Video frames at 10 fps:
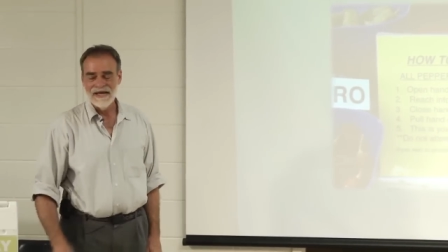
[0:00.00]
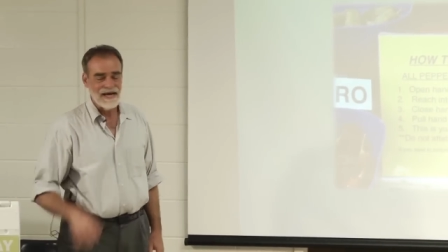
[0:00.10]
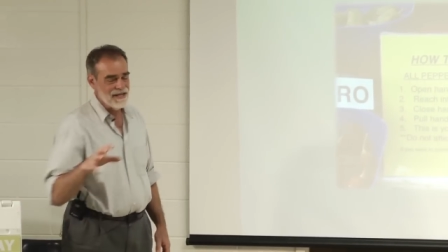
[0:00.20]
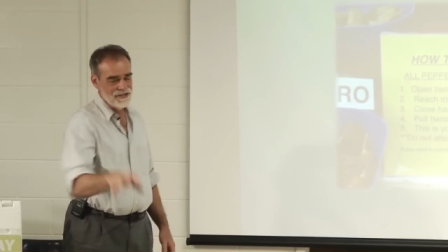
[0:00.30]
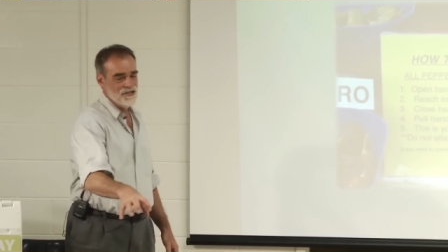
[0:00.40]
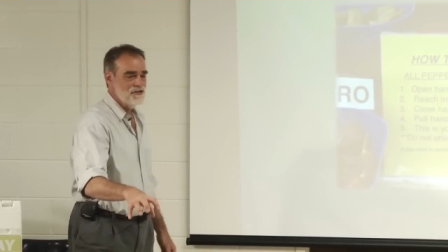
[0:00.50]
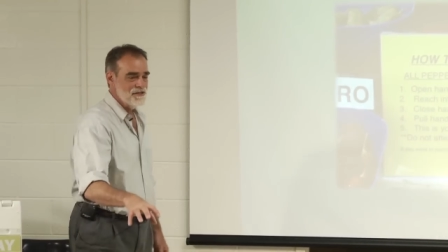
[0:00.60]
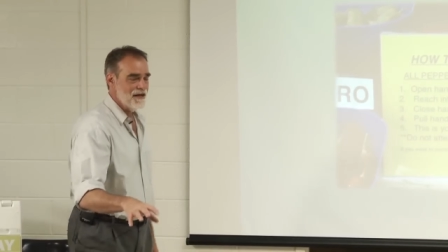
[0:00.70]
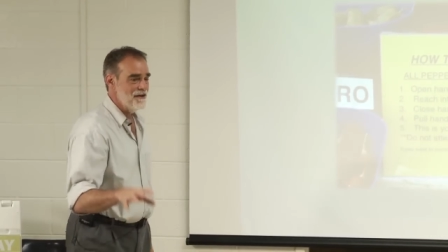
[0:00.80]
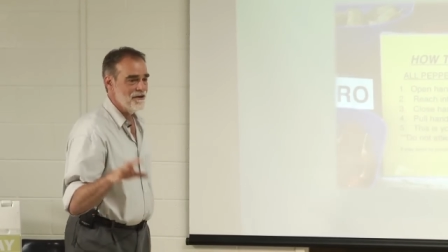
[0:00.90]
I
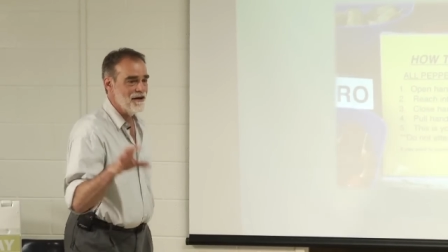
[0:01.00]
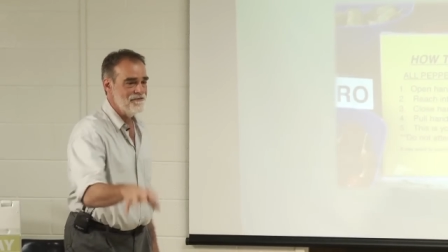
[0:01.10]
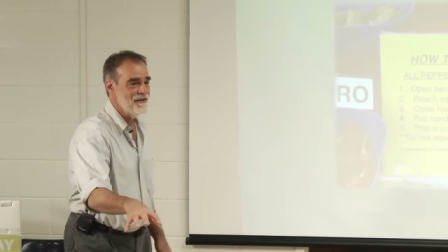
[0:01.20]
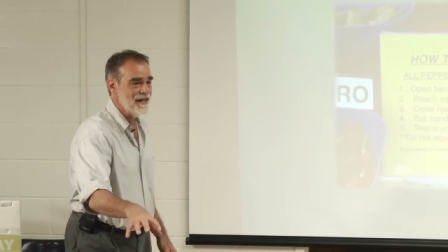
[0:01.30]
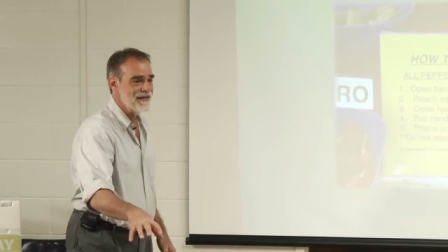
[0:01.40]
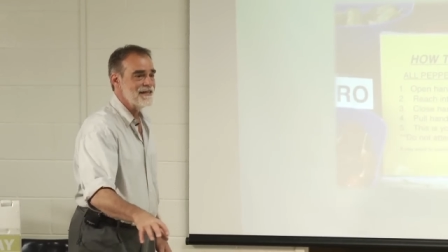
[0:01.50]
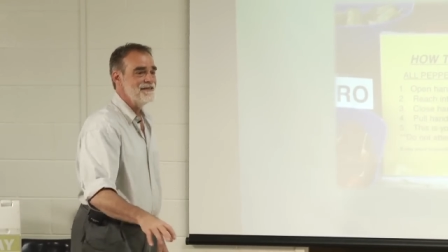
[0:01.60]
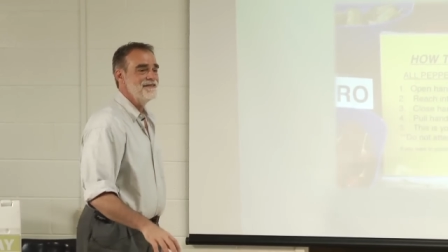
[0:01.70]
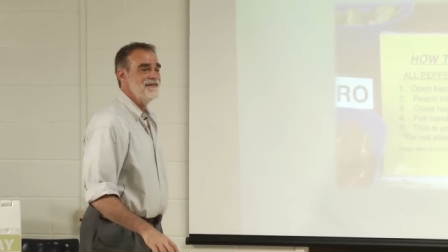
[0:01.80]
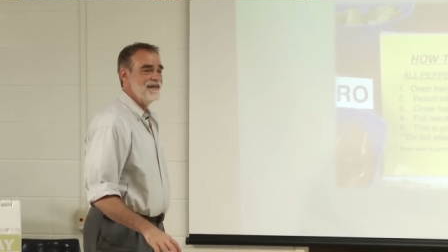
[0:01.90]
just, I don't know. I feel like,
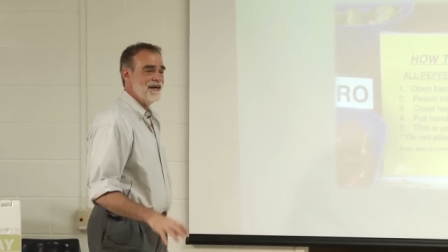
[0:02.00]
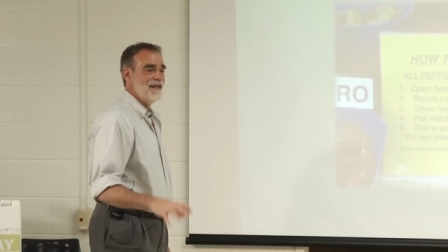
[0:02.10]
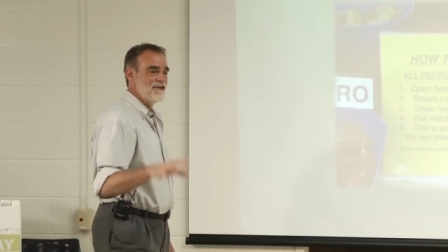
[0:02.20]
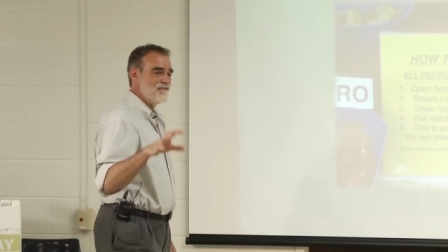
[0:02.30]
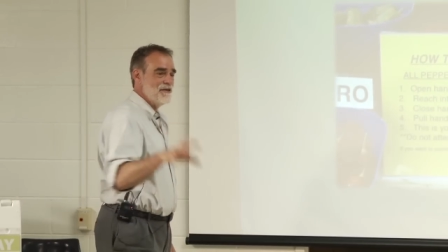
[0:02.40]
it, yeah, I'd like to